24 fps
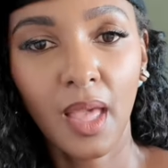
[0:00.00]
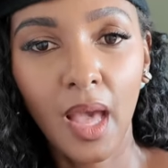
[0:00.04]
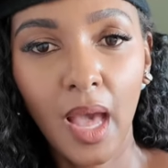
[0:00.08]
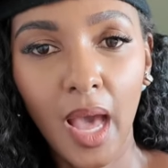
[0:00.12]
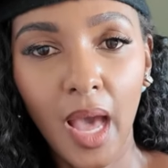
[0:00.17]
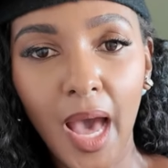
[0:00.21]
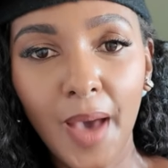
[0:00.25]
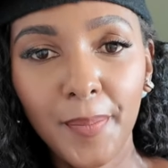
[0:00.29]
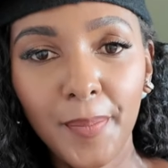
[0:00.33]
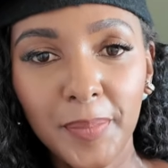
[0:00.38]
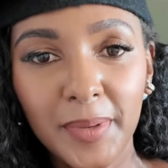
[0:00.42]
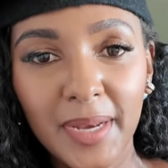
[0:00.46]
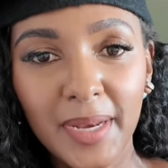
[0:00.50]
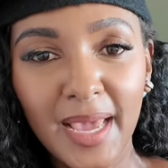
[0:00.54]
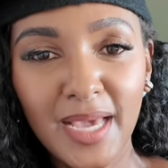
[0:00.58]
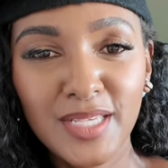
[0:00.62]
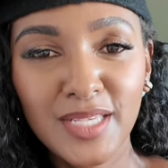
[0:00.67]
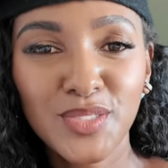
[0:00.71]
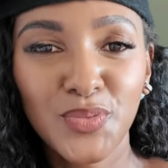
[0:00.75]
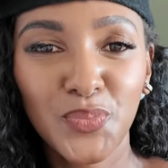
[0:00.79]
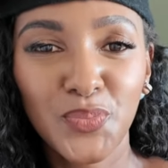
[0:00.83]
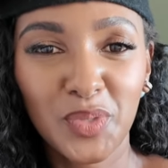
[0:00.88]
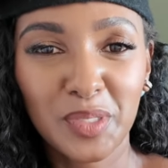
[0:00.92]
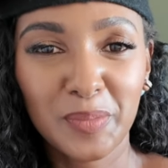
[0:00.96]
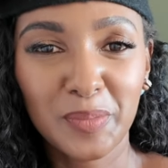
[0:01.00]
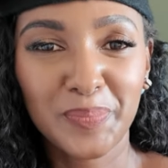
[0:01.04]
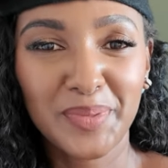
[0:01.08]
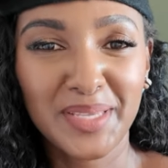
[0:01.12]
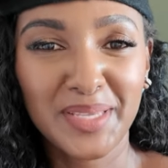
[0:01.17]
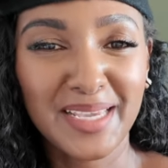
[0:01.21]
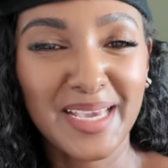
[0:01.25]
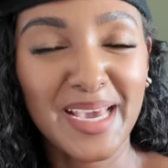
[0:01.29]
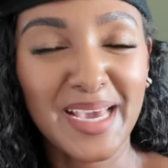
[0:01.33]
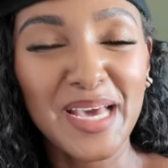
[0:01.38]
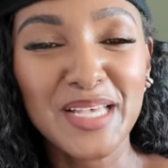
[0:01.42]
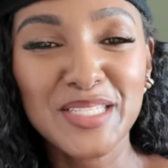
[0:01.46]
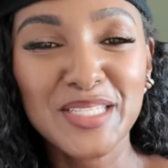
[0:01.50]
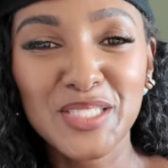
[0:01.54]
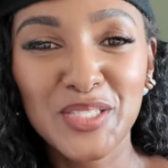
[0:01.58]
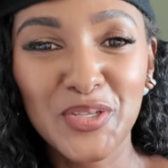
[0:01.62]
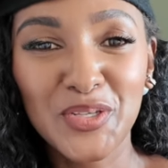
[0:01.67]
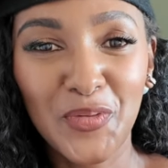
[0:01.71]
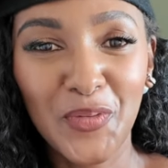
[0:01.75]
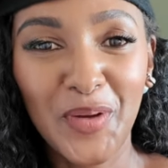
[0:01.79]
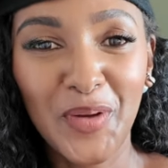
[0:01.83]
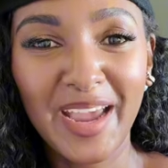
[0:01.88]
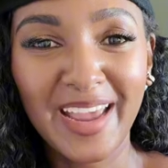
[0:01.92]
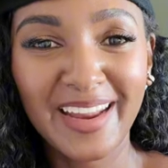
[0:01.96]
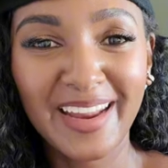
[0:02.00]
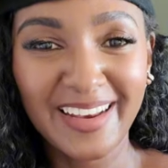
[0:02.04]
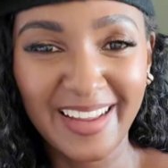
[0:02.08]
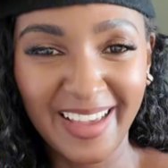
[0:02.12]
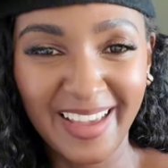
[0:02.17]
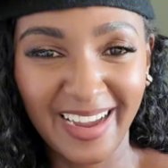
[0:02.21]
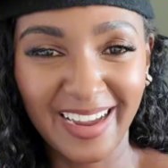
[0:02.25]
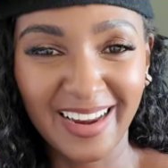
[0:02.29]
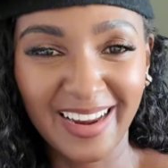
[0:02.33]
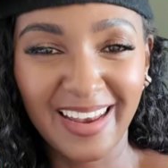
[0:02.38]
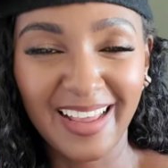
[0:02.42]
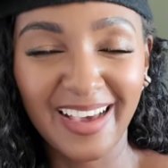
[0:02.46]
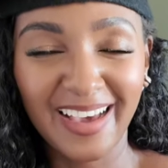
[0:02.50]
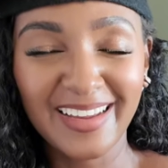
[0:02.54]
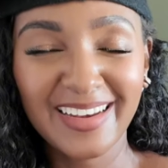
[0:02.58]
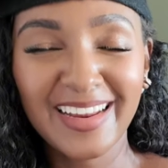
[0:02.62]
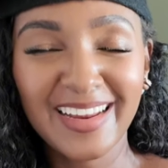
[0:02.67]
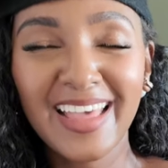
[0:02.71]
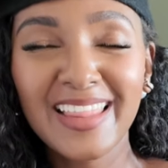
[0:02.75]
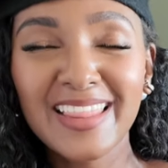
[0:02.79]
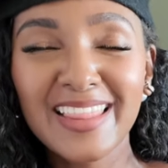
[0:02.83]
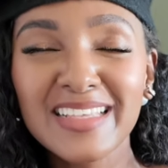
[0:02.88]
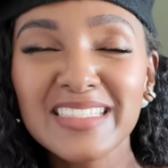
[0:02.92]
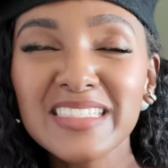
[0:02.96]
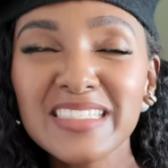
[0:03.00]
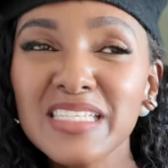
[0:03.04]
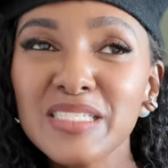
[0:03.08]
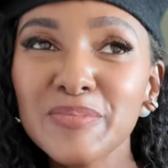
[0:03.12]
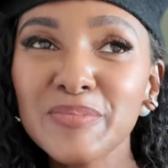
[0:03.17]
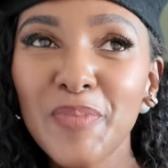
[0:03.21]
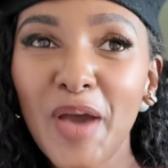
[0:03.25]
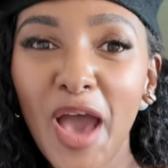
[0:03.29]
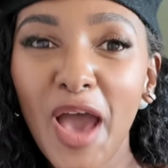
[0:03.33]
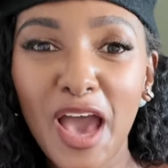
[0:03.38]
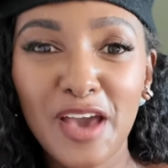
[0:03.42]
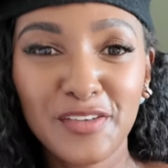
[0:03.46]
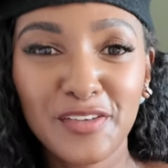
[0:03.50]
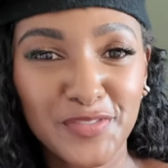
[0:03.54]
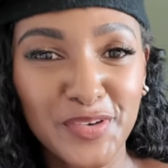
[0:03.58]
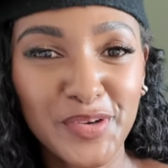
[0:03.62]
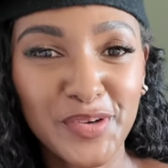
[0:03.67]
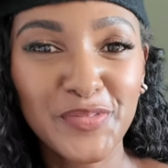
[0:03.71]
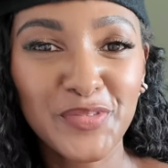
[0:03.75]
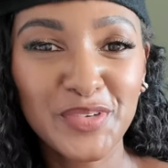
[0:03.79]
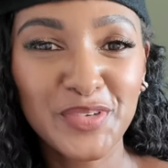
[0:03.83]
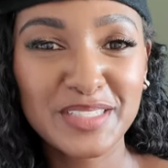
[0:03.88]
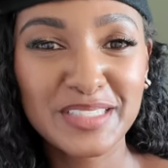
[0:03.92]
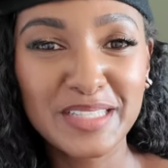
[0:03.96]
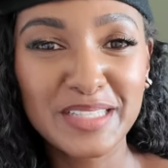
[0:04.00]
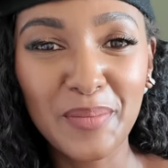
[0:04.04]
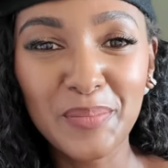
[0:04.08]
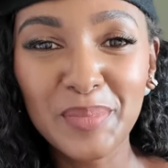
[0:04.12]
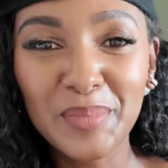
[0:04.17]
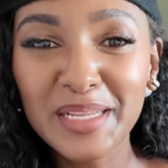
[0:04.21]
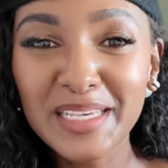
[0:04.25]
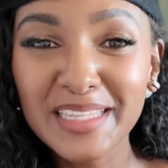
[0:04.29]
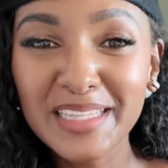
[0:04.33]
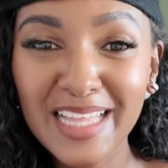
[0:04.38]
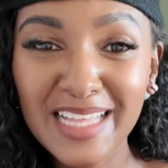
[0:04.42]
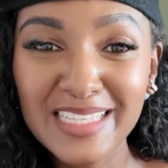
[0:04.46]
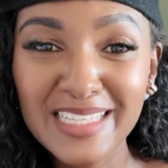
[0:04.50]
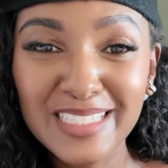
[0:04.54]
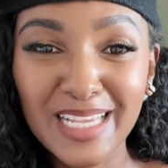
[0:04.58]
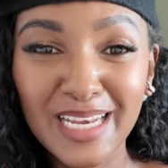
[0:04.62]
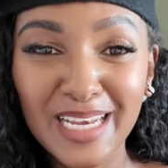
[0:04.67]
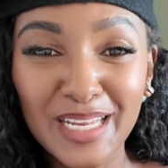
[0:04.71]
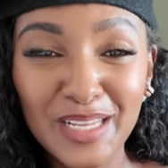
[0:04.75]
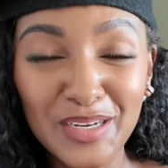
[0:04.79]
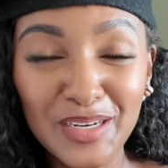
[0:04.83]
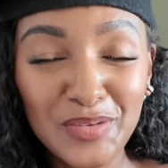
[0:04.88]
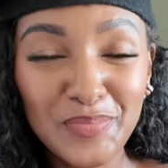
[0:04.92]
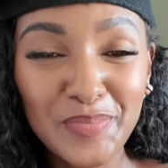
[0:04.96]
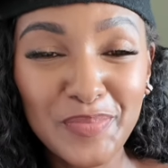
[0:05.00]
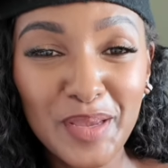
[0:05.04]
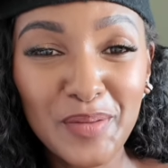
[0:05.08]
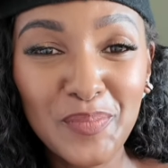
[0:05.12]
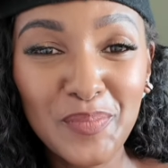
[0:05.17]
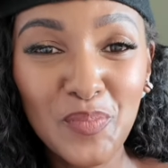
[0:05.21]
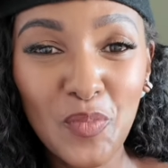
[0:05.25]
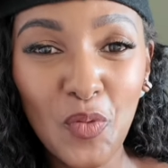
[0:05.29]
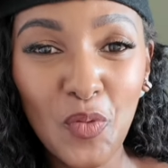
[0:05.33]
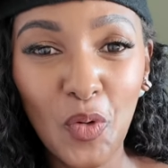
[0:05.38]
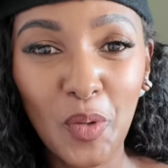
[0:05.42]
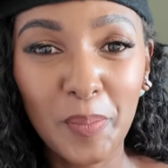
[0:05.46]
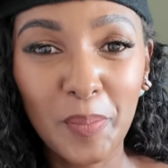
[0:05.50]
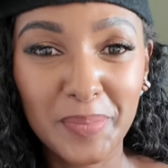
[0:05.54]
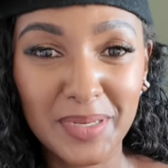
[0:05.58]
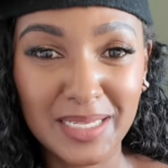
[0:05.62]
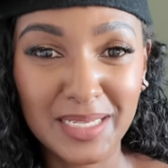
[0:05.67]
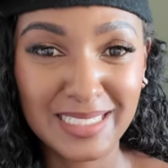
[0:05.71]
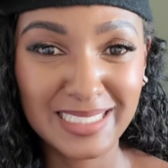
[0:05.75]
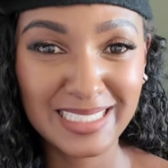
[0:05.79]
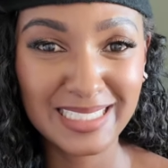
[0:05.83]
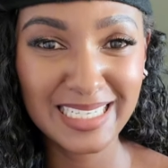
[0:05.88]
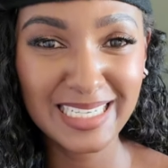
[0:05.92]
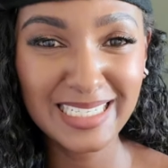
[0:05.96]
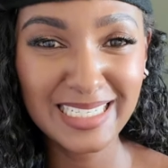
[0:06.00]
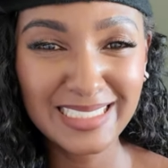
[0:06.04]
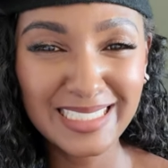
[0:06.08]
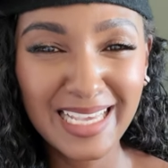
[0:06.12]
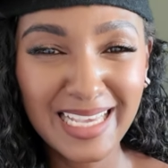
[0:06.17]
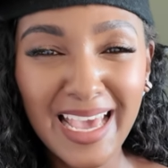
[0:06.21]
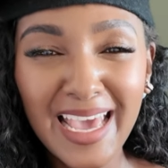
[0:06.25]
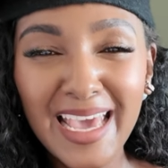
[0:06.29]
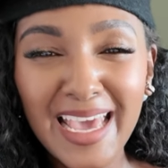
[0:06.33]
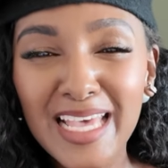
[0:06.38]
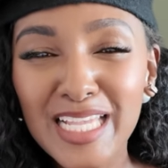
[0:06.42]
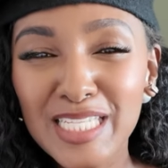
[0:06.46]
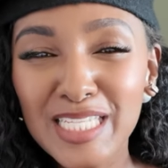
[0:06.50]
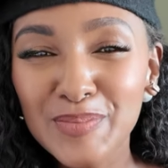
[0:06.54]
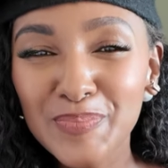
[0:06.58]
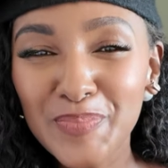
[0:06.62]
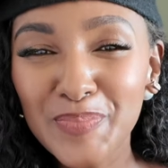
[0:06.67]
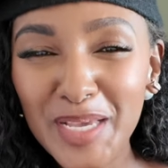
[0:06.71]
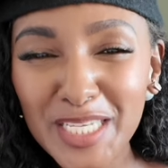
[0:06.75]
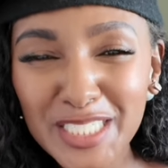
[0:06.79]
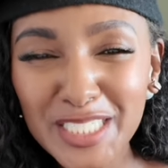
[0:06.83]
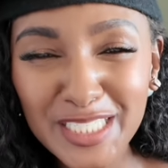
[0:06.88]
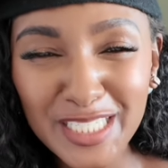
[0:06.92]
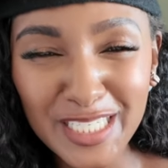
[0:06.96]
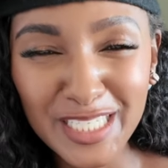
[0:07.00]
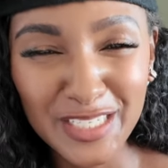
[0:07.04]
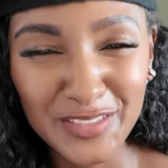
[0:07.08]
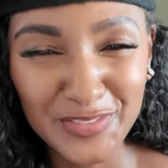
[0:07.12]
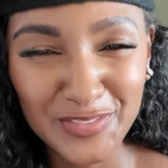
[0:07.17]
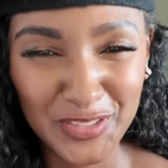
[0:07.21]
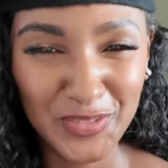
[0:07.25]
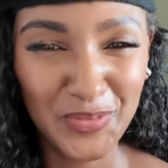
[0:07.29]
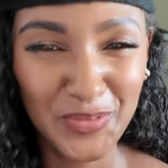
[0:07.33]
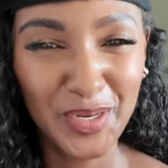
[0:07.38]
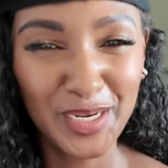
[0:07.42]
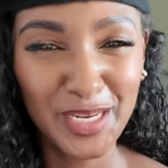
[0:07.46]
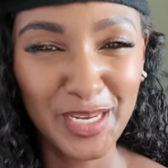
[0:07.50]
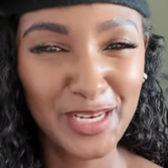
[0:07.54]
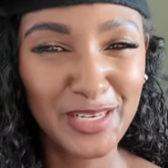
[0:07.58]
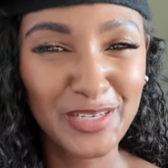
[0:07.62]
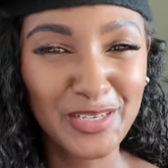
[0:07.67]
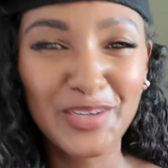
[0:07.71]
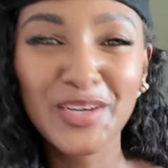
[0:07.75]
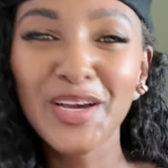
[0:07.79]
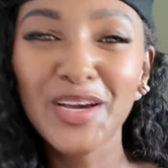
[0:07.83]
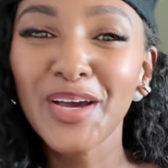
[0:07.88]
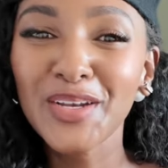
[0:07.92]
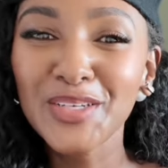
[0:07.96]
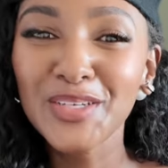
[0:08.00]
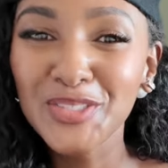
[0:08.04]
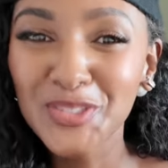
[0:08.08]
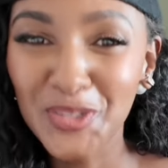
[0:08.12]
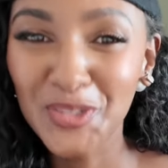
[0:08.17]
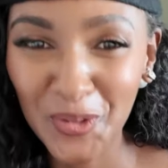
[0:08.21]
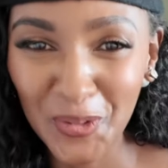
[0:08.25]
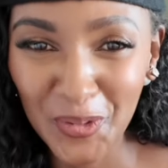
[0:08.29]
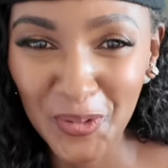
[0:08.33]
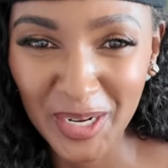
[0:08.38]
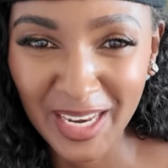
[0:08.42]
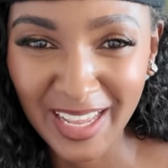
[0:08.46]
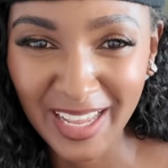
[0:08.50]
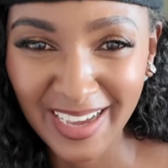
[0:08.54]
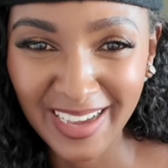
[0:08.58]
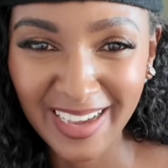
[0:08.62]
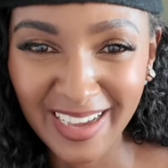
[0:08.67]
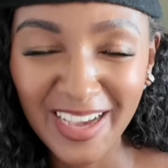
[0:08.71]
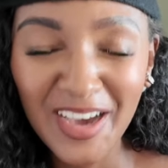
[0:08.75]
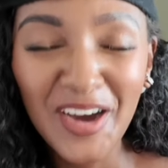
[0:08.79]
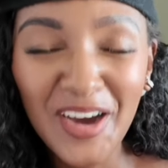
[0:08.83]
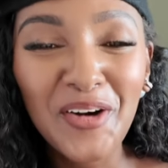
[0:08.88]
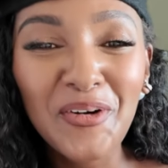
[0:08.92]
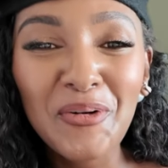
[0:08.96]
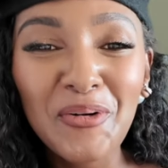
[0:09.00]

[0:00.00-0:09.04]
up next would be a square neckline and this is perfect for somebody that's a little bit more petite, especially if you want to look taller.